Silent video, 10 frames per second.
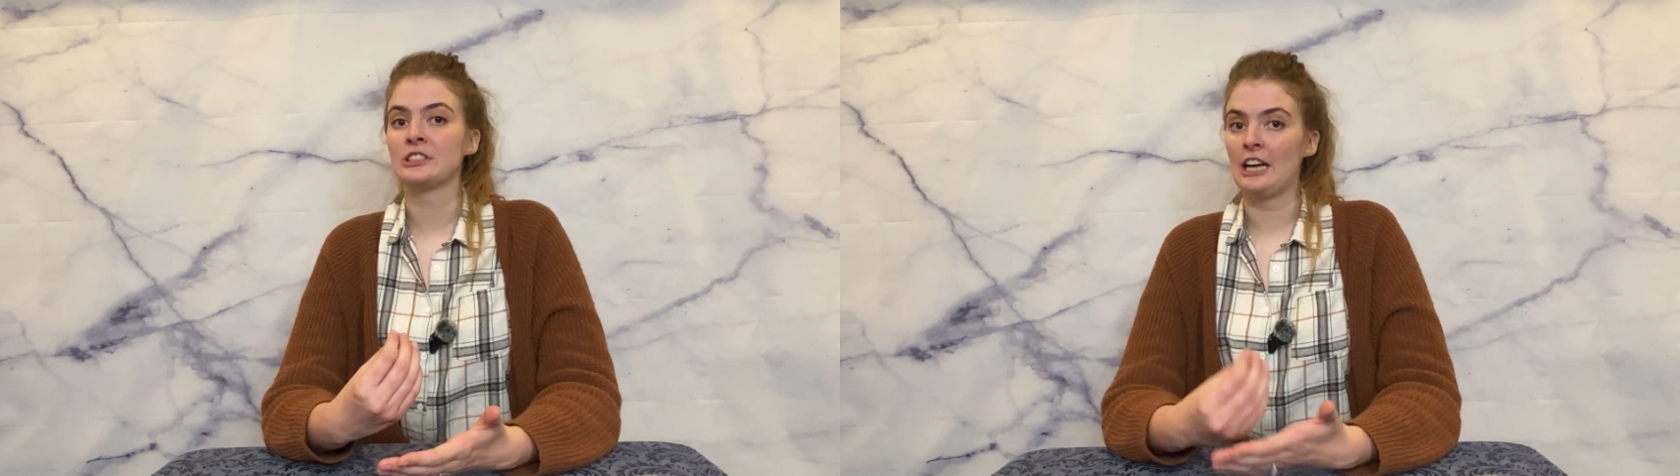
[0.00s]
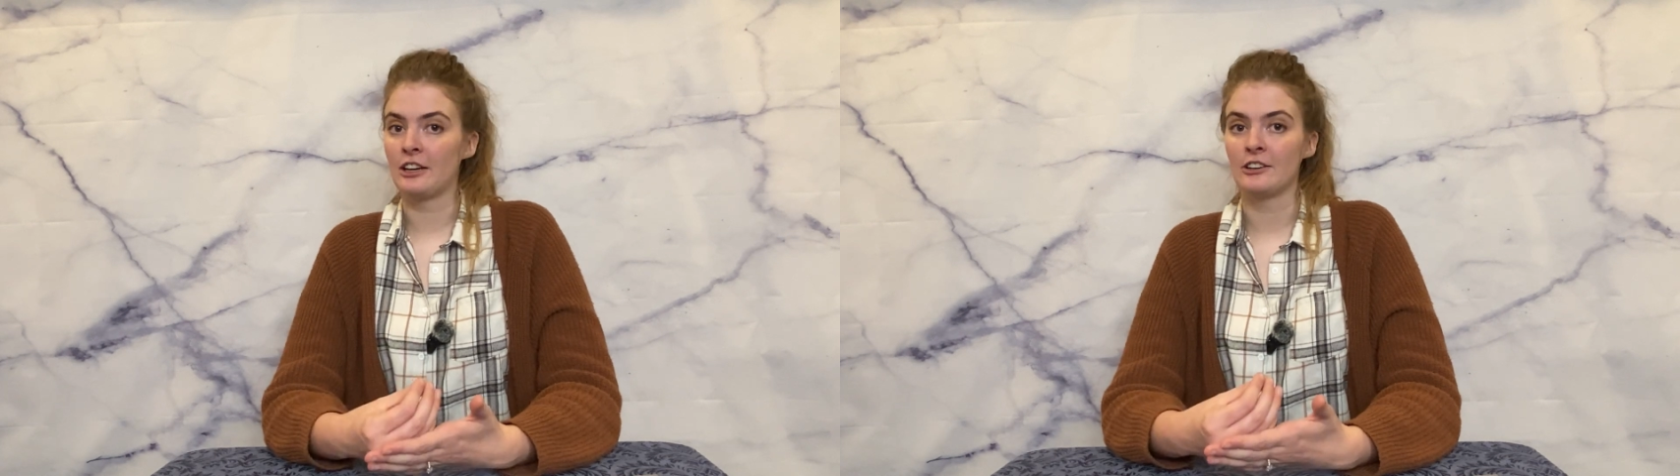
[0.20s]

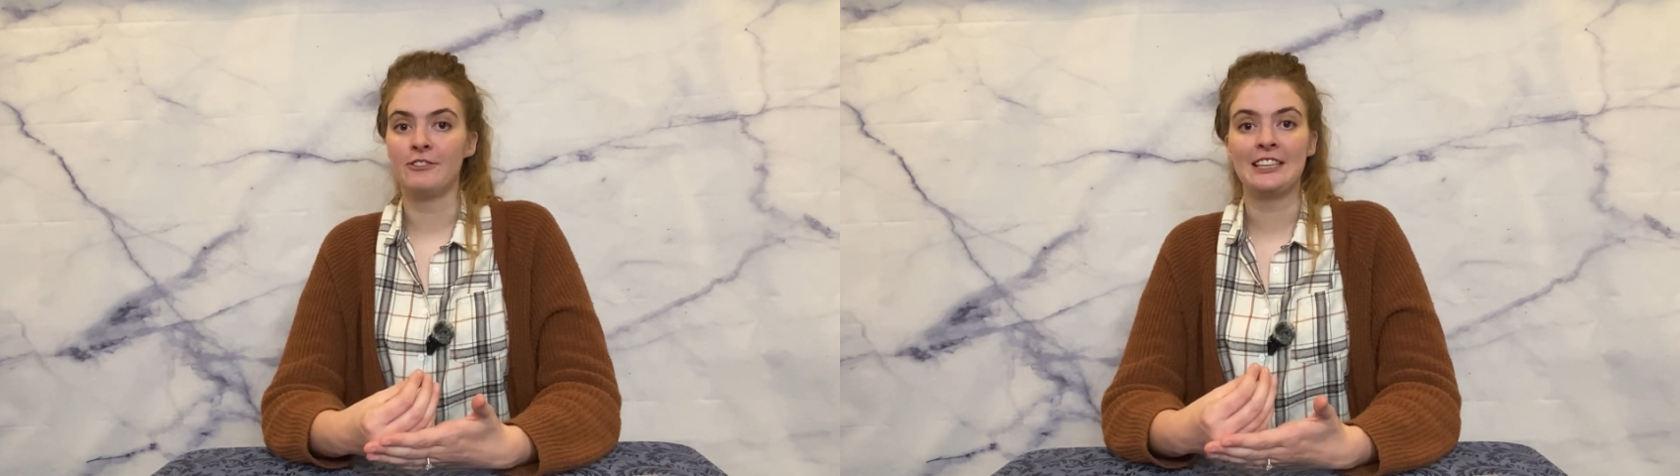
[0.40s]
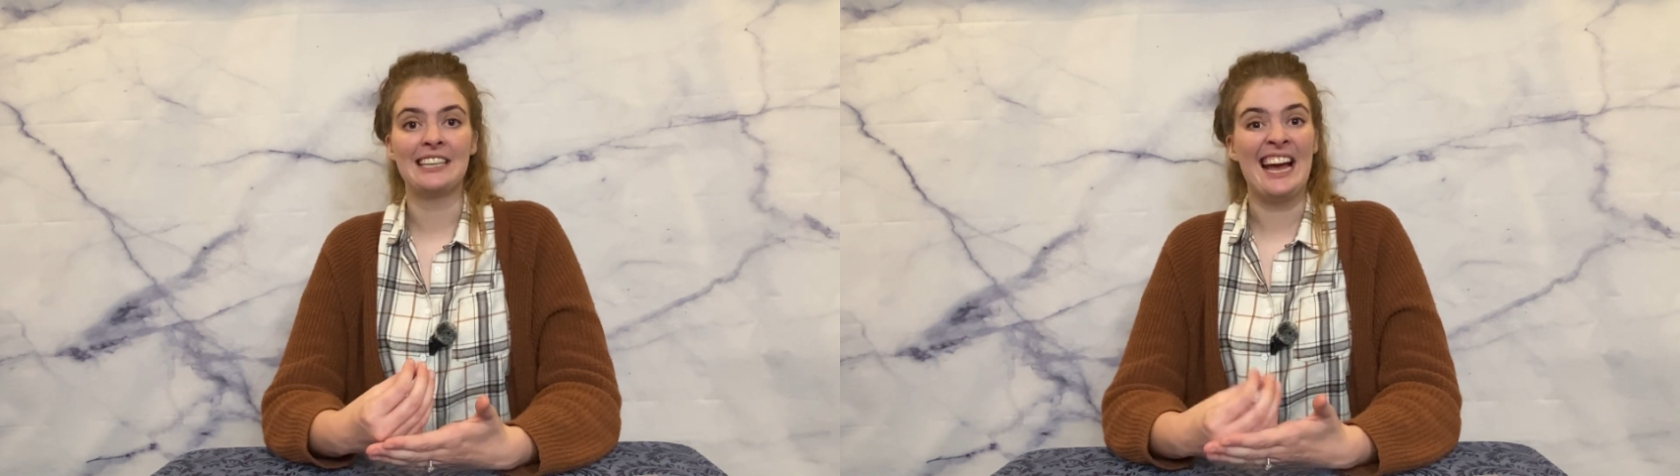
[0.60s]

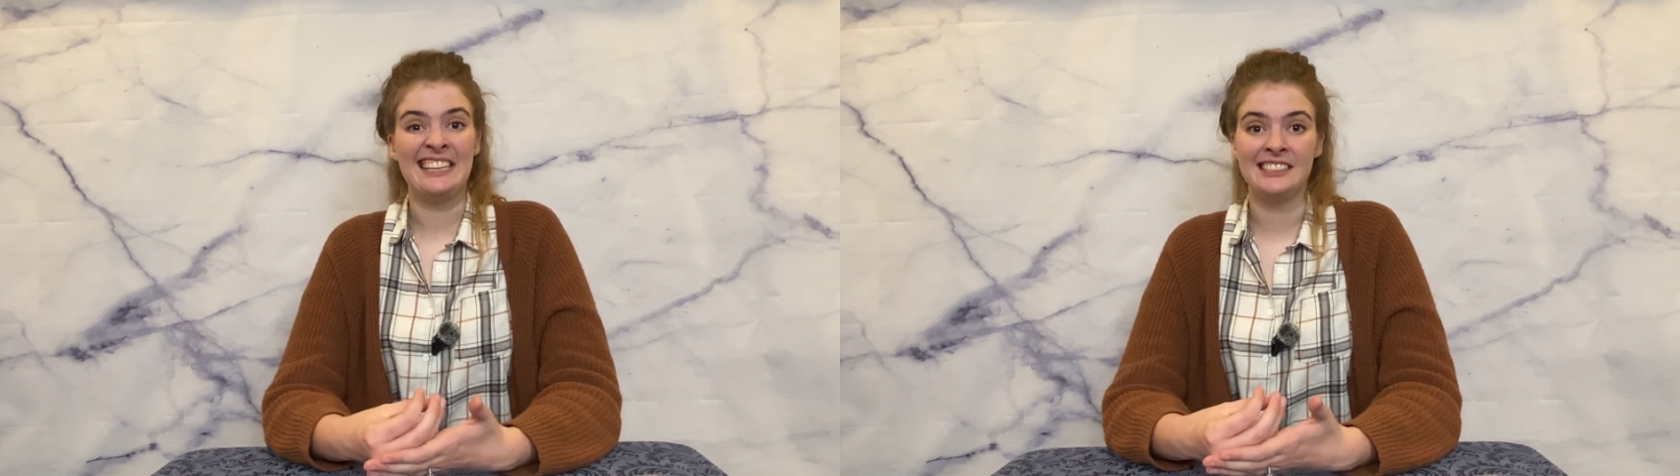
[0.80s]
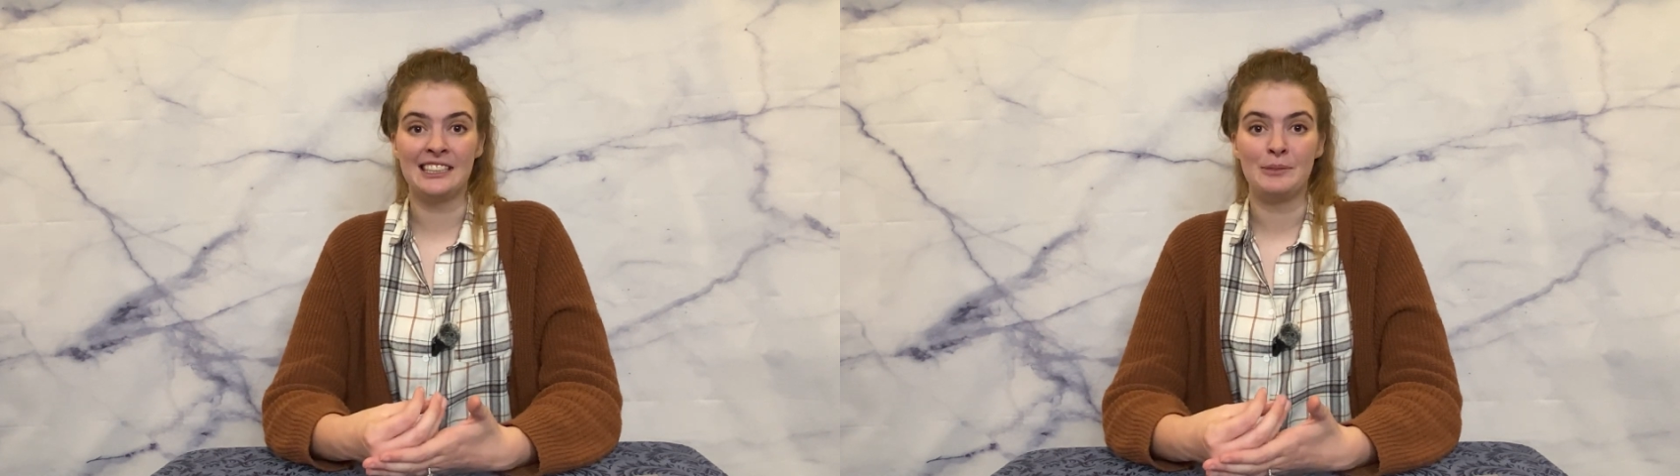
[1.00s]
sacrifice
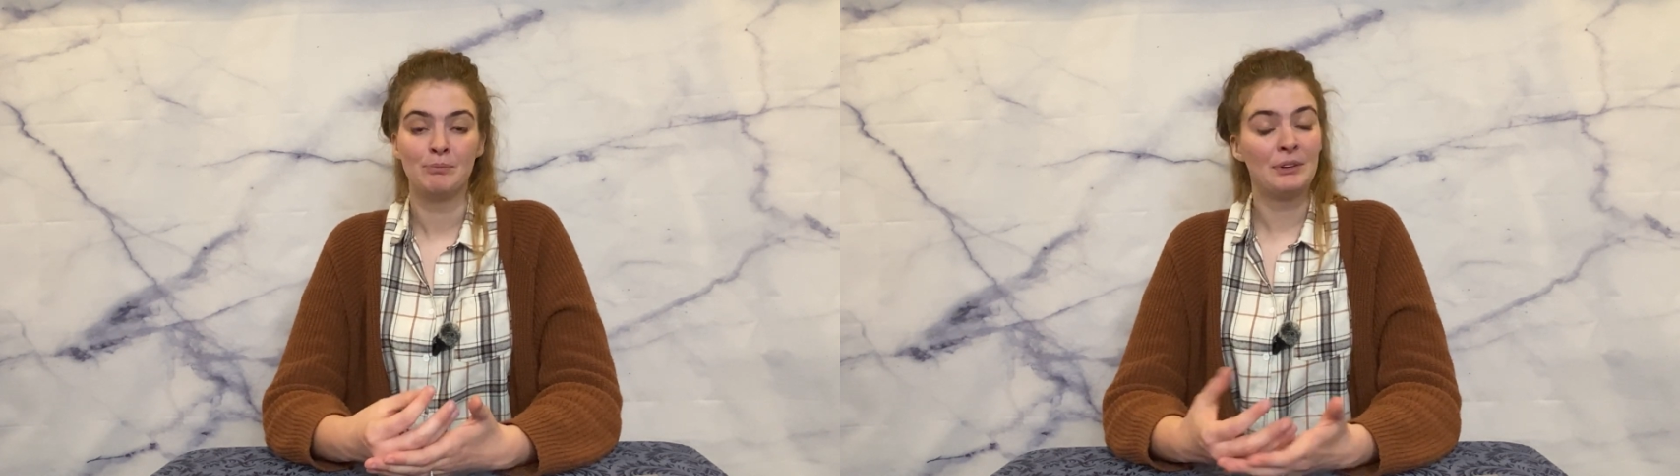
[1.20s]
engine,